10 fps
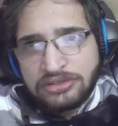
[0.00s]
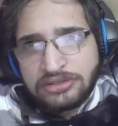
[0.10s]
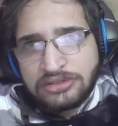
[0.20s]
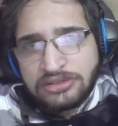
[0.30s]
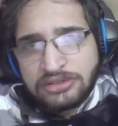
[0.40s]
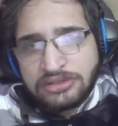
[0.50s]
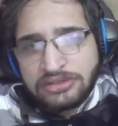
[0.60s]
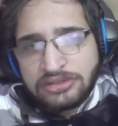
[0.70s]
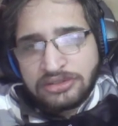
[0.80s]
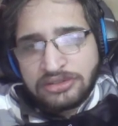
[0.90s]

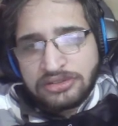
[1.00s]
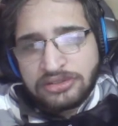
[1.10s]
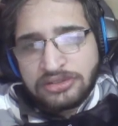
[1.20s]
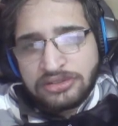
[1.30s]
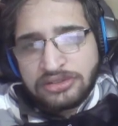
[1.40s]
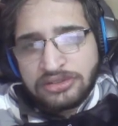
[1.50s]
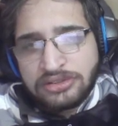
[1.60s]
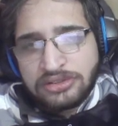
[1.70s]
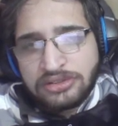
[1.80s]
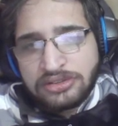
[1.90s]

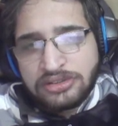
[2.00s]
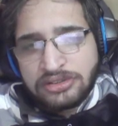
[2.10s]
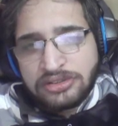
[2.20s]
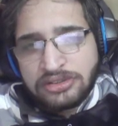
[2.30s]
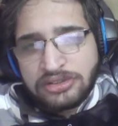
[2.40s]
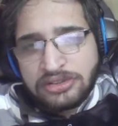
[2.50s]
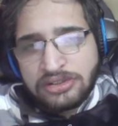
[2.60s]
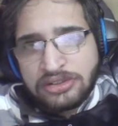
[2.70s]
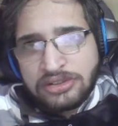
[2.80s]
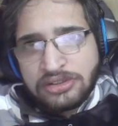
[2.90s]

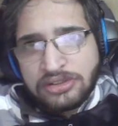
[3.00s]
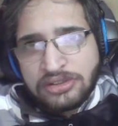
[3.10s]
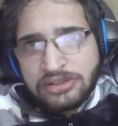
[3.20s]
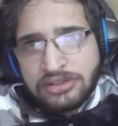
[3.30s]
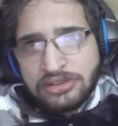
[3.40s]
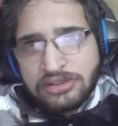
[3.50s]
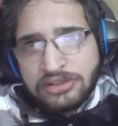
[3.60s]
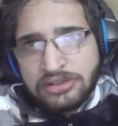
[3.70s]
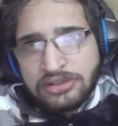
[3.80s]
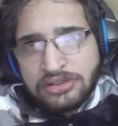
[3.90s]

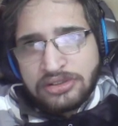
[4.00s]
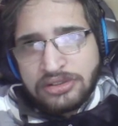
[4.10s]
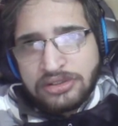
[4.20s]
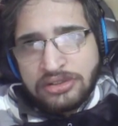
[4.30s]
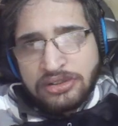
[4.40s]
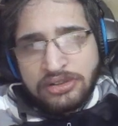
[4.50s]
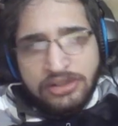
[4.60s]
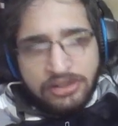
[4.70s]
Nobody speaks.